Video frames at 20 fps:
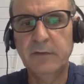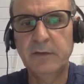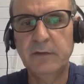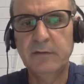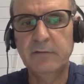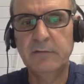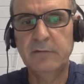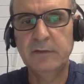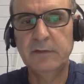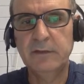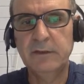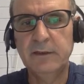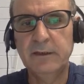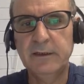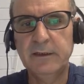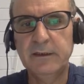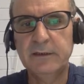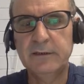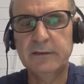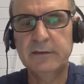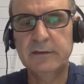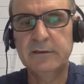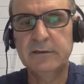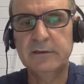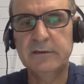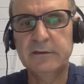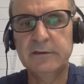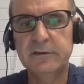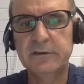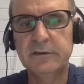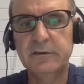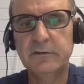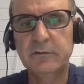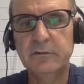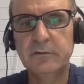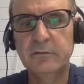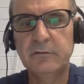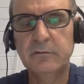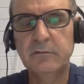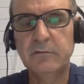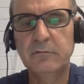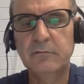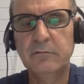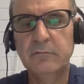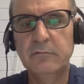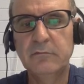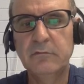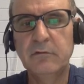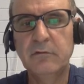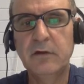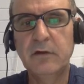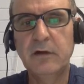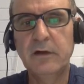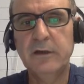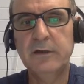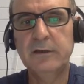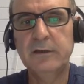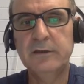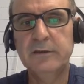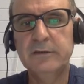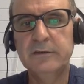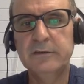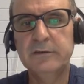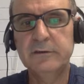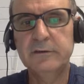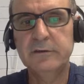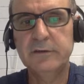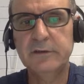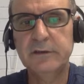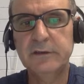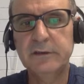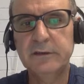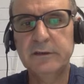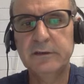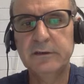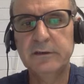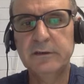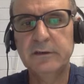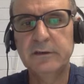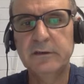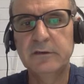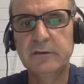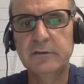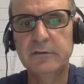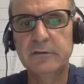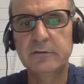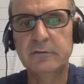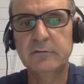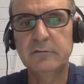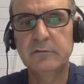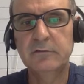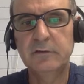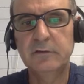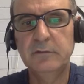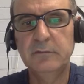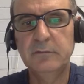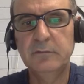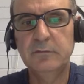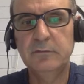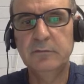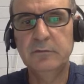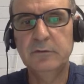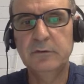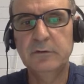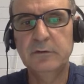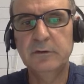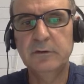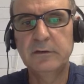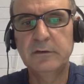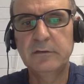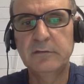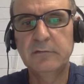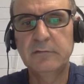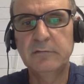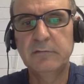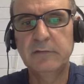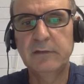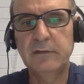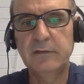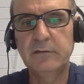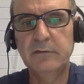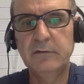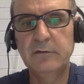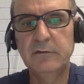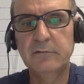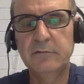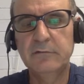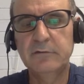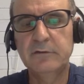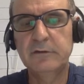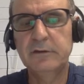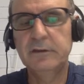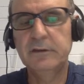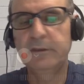When x is 0, y is 3. So we put the value of 3